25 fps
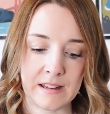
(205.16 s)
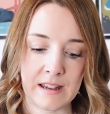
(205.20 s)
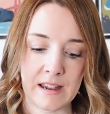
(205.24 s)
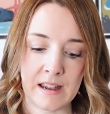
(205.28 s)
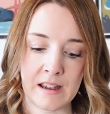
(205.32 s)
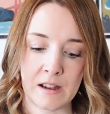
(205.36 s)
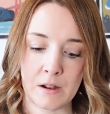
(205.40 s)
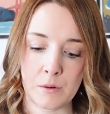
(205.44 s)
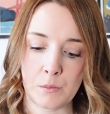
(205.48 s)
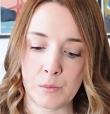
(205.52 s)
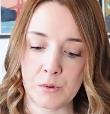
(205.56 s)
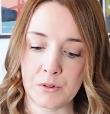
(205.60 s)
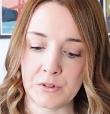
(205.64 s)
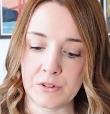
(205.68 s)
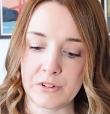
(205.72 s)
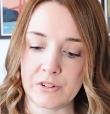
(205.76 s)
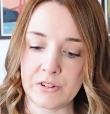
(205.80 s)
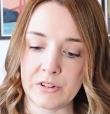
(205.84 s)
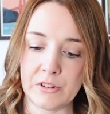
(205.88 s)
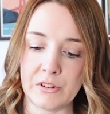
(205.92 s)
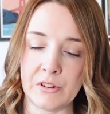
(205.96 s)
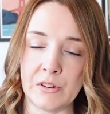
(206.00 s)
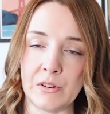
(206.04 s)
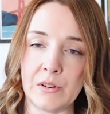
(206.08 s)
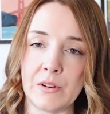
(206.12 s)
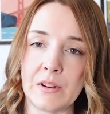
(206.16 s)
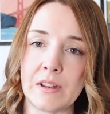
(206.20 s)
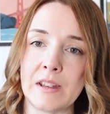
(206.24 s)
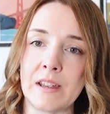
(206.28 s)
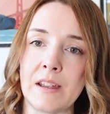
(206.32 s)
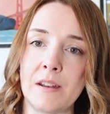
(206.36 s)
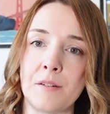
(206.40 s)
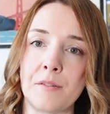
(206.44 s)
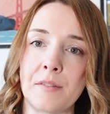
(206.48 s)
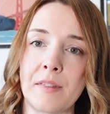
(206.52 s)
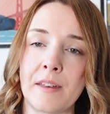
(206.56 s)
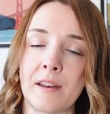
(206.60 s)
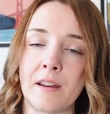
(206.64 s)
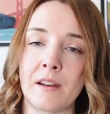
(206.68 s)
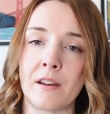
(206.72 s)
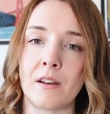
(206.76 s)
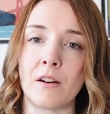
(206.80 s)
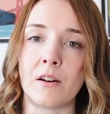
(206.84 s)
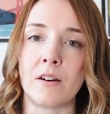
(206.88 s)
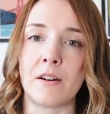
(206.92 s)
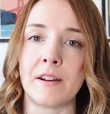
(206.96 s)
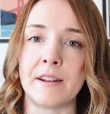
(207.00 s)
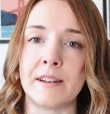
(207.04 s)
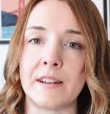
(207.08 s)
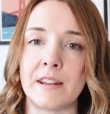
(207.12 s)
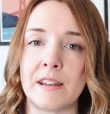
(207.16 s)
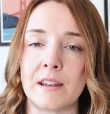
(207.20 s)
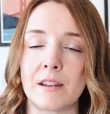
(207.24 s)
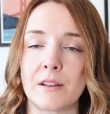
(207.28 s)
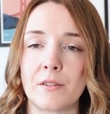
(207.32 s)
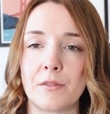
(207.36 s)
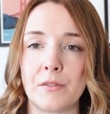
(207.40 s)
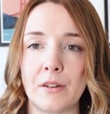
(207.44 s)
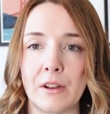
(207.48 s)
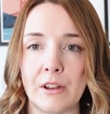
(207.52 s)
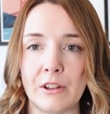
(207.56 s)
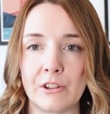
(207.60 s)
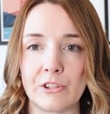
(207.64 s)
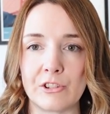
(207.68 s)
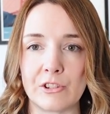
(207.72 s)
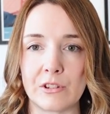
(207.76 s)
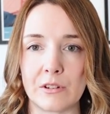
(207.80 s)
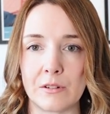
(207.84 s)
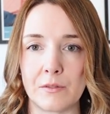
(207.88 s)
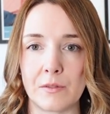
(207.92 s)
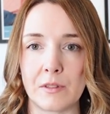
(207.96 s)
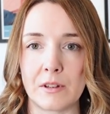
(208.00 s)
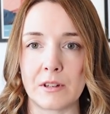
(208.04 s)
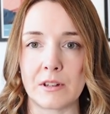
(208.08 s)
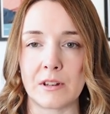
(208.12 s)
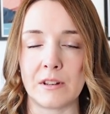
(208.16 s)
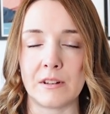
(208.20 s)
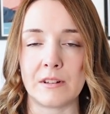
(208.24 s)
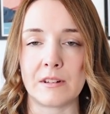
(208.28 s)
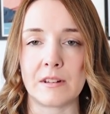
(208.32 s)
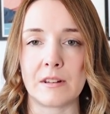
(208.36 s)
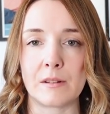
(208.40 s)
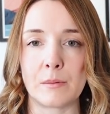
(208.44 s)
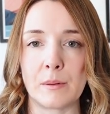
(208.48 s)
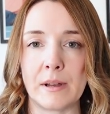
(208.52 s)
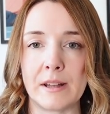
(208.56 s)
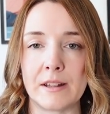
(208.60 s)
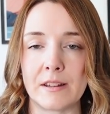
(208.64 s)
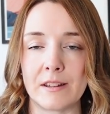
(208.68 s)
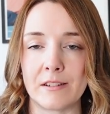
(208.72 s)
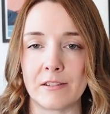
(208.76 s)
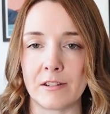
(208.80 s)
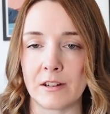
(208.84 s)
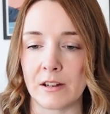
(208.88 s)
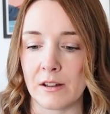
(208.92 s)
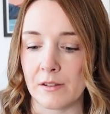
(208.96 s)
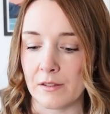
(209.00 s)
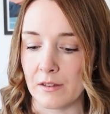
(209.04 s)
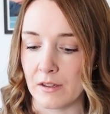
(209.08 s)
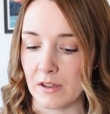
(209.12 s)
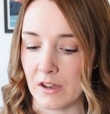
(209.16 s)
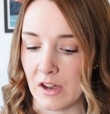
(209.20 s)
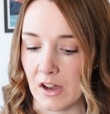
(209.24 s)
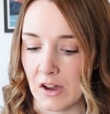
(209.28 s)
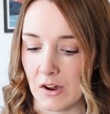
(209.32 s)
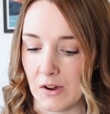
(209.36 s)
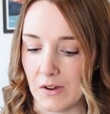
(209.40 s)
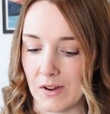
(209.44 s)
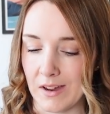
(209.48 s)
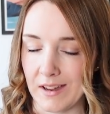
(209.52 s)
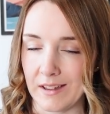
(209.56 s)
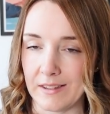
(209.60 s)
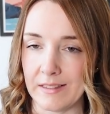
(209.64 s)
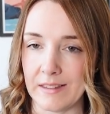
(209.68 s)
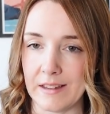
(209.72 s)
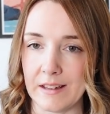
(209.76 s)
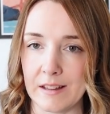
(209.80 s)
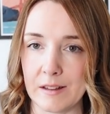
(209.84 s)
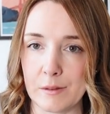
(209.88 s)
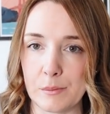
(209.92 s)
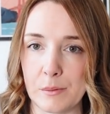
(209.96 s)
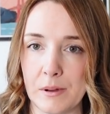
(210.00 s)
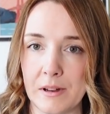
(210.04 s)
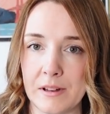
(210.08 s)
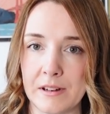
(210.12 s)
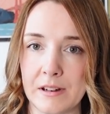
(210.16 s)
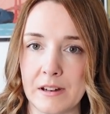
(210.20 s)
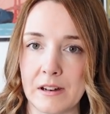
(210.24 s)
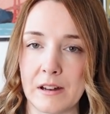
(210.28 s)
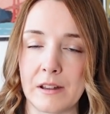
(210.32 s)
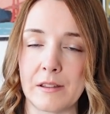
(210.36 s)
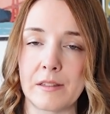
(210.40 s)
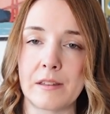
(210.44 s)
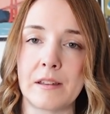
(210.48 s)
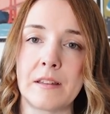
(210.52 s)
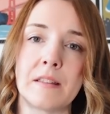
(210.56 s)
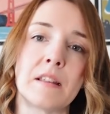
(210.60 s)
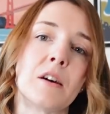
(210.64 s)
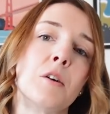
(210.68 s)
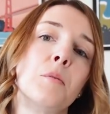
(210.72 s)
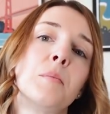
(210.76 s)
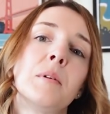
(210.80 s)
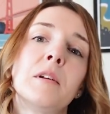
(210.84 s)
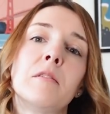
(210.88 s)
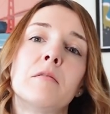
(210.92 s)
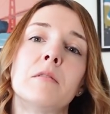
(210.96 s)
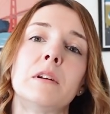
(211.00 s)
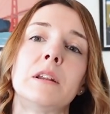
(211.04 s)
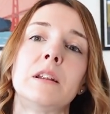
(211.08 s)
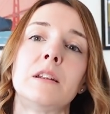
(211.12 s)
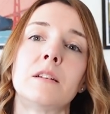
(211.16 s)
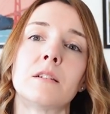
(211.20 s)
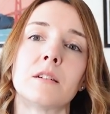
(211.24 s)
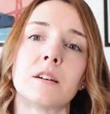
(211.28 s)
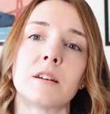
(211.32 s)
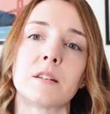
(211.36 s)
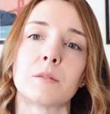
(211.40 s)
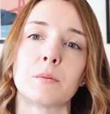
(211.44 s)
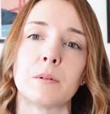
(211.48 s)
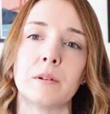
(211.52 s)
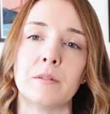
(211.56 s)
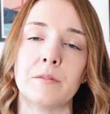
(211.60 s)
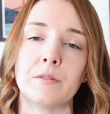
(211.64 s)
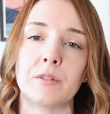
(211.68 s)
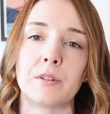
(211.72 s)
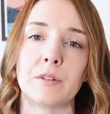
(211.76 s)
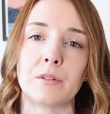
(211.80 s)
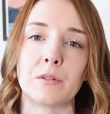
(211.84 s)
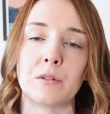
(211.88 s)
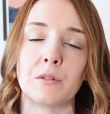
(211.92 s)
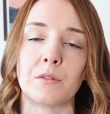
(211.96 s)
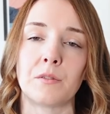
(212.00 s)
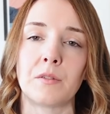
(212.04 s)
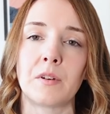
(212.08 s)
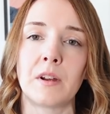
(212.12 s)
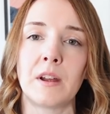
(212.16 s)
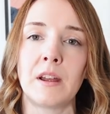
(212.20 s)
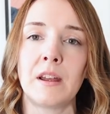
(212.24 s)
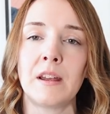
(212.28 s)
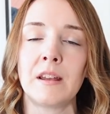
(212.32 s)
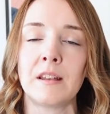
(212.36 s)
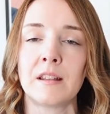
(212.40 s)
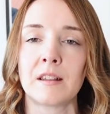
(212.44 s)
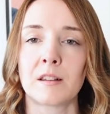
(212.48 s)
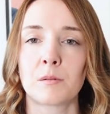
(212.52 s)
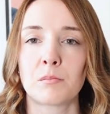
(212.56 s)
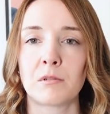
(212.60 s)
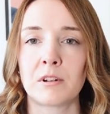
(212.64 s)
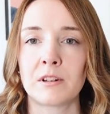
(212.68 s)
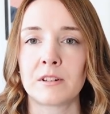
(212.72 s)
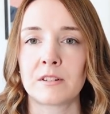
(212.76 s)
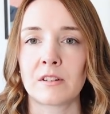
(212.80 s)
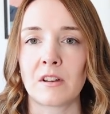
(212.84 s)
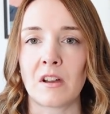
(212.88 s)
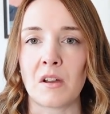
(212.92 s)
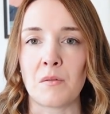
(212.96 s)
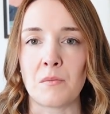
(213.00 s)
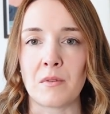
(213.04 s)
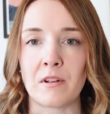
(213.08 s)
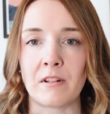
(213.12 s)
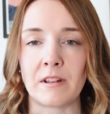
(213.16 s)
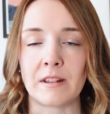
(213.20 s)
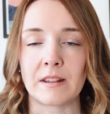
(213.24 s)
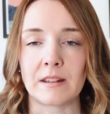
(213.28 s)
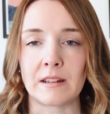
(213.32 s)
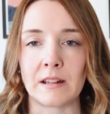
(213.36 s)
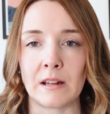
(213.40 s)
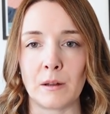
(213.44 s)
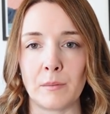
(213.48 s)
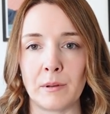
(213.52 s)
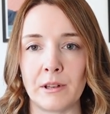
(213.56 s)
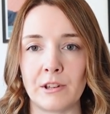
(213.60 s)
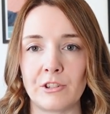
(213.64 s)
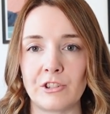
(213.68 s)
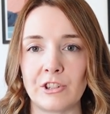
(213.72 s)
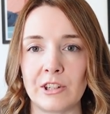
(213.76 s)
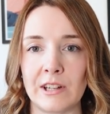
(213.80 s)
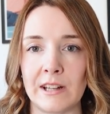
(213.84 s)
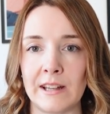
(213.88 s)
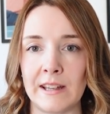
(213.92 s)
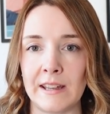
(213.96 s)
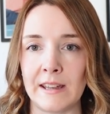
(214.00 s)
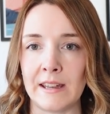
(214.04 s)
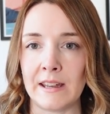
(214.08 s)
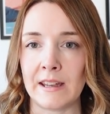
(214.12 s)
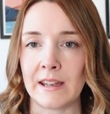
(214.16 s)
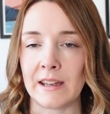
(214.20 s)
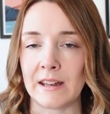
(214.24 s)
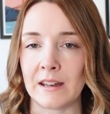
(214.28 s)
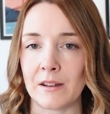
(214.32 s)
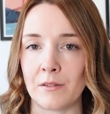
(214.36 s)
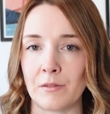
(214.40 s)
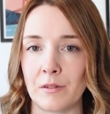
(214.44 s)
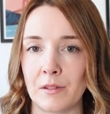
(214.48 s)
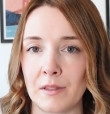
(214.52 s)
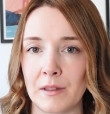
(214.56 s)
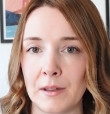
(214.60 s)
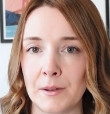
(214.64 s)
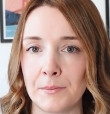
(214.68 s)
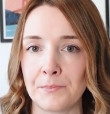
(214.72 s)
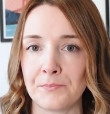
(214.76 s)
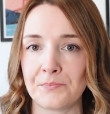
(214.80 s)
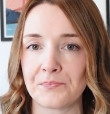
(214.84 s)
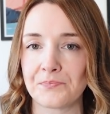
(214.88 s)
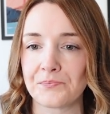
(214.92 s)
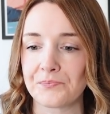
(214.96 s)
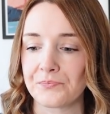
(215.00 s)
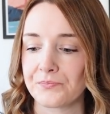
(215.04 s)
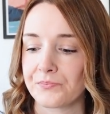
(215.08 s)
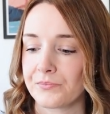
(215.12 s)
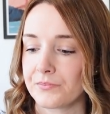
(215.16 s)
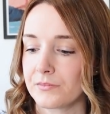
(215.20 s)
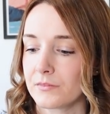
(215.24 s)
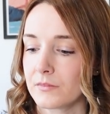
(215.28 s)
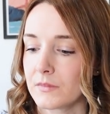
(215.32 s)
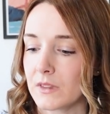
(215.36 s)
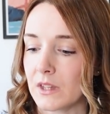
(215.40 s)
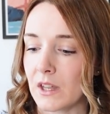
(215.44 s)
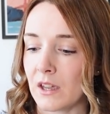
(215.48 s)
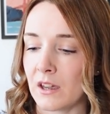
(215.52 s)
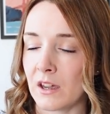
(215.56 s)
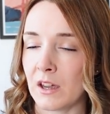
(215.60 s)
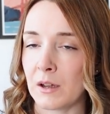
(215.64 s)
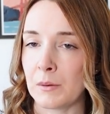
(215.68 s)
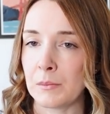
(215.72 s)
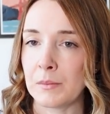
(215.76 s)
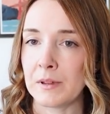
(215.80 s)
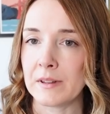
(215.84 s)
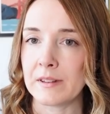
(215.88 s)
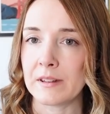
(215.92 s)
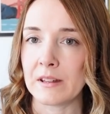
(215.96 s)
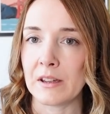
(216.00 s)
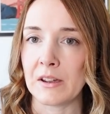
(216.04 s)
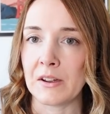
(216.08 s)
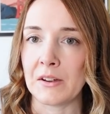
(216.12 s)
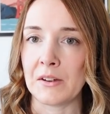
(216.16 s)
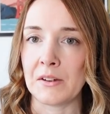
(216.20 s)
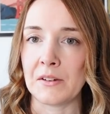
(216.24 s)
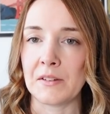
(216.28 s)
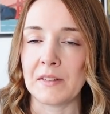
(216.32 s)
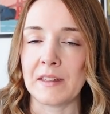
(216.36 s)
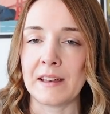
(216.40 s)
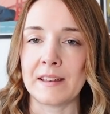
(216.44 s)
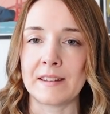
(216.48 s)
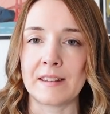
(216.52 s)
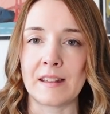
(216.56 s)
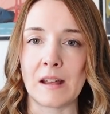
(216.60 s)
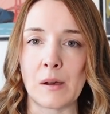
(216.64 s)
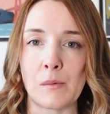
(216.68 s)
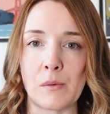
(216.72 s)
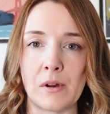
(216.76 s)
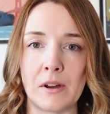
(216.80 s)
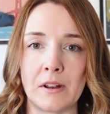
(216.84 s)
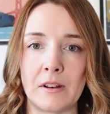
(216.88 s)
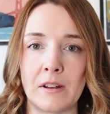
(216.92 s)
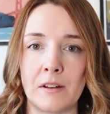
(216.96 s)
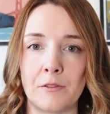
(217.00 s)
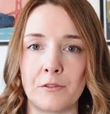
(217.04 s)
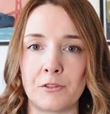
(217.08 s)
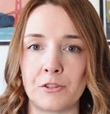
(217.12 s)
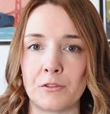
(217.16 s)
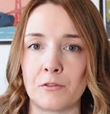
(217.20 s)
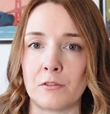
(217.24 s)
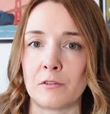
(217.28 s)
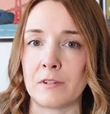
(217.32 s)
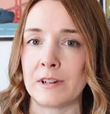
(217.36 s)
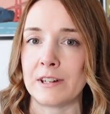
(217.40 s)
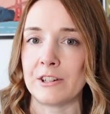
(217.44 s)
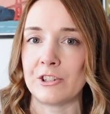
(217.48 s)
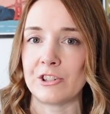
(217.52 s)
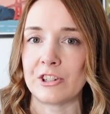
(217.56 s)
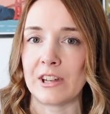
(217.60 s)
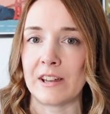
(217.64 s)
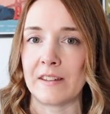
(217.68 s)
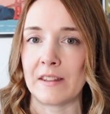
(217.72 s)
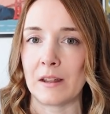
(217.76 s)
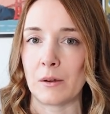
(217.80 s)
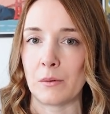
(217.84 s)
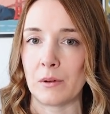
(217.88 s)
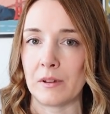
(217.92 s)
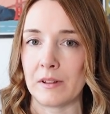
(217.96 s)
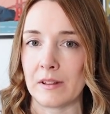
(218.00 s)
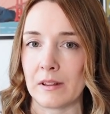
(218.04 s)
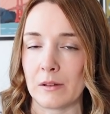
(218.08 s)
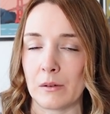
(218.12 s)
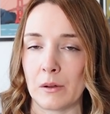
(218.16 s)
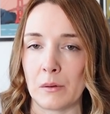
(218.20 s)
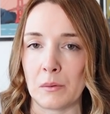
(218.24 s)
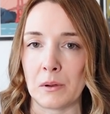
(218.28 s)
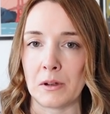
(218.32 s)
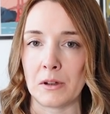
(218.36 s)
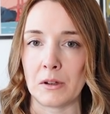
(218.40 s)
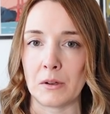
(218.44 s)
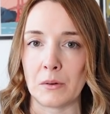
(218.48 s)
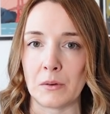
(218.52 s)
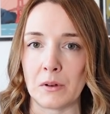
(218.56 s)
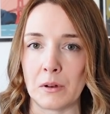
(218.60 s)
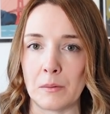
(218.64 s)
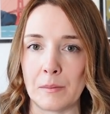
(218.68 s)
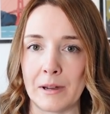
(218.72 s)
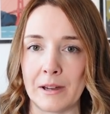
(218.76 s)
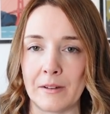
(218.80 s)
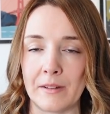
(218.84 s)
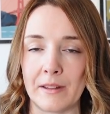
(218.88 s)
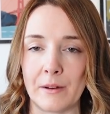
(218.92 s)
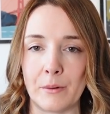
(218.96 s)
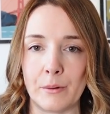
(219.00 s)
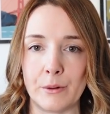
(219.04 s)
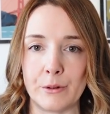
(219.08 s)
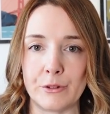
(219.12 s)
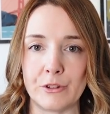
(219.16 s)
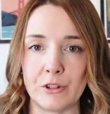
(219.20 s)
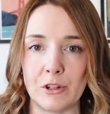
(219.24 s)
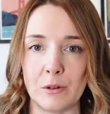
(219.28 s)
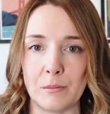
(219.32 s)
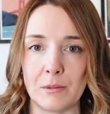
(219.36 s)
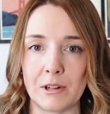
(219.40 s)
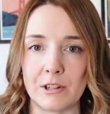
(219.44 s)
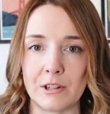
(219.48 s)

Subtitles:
yeah, I want to give that high neck version of the toaster sweater another go in this one, and I think that would be a really nice one for sort of springtime where it's still a bit chilly and everything. So that's that one. I've already shared that one, so I won't go on about that one too